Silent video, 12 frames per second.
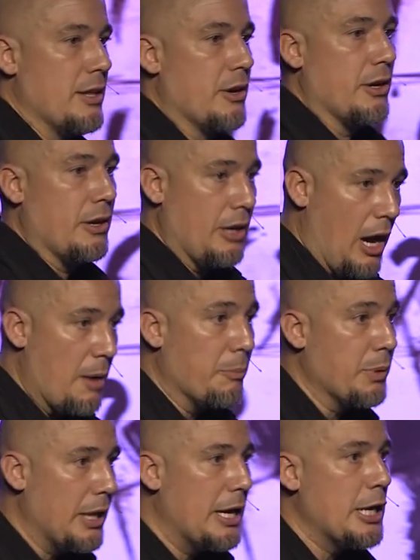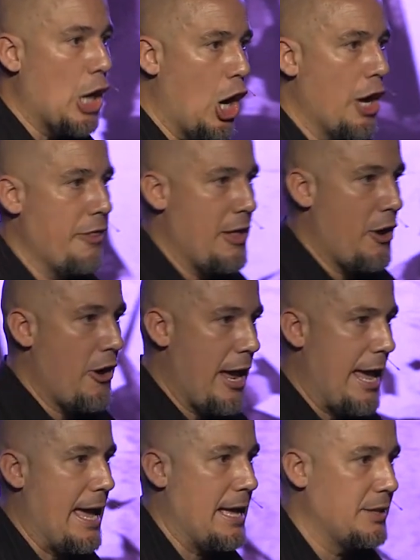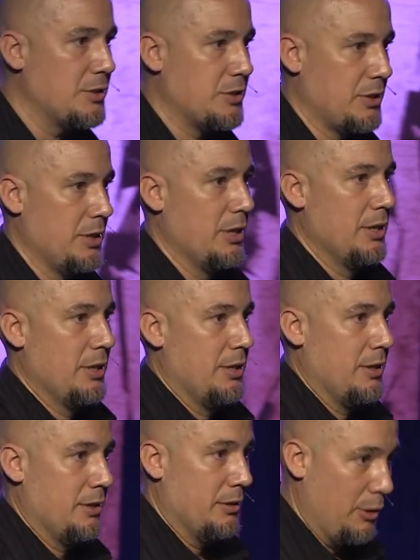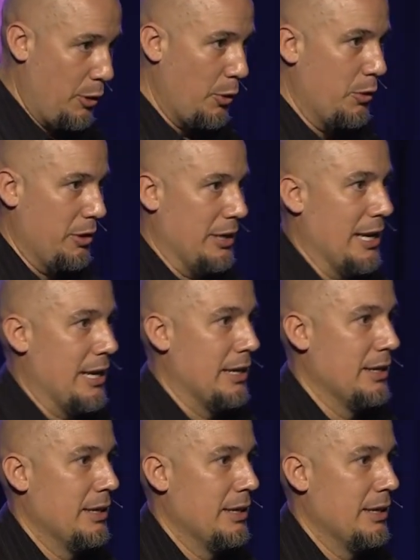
They got blood on their hands, literally.